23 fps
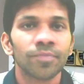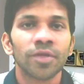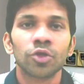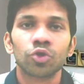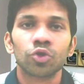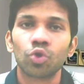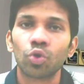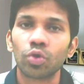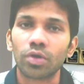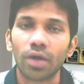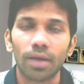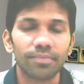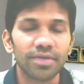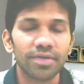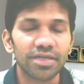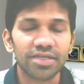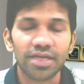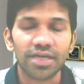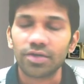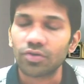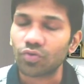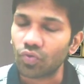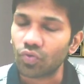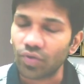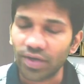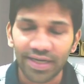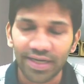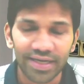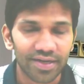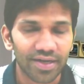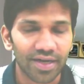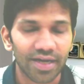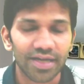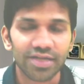through commission, to
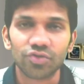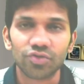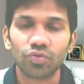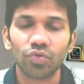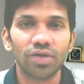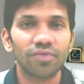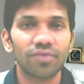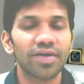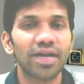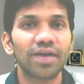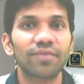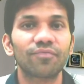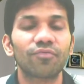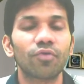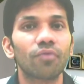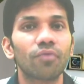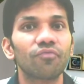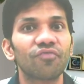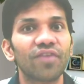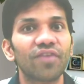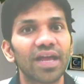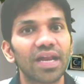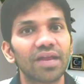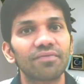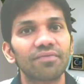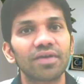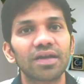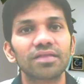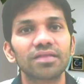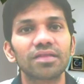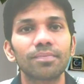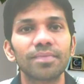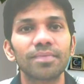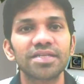interest, to dividend, from wherever
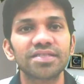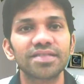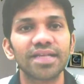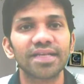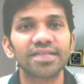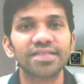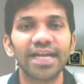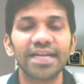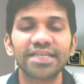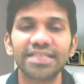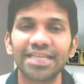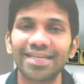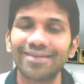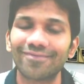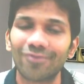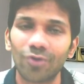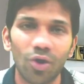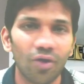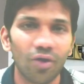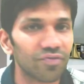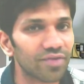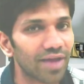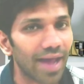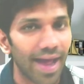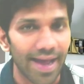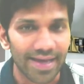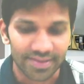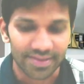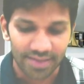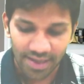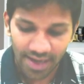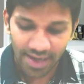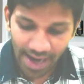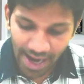the business gets inflow of
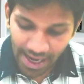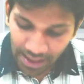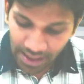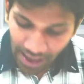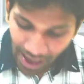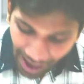cash. And